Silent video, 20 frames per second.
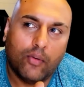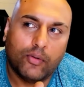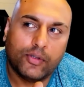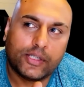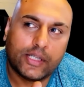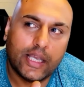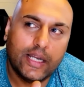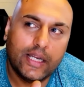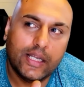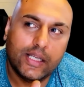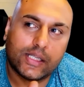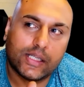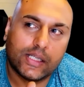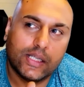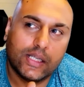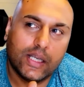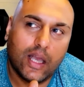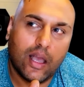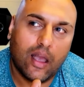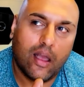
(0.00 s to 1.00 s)
say this,
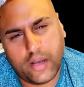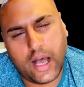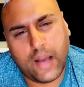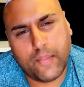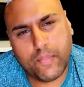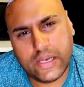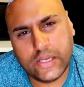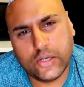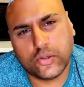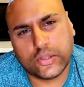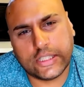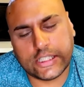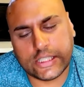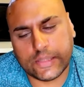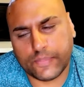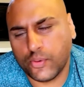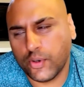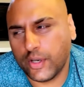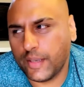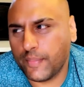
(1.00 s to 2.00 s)
I'm a little
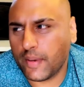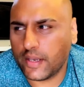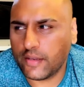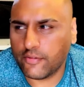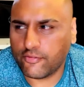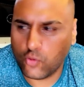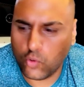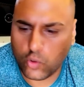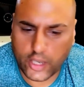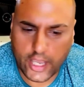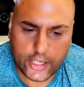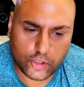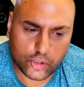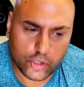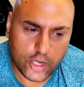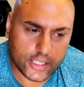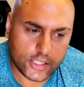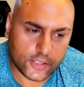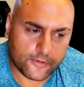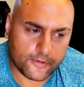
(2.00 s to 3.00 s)
disappointed by the 4K
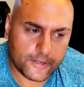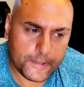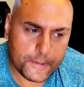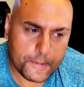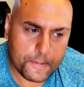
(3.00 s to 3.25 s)
transfer.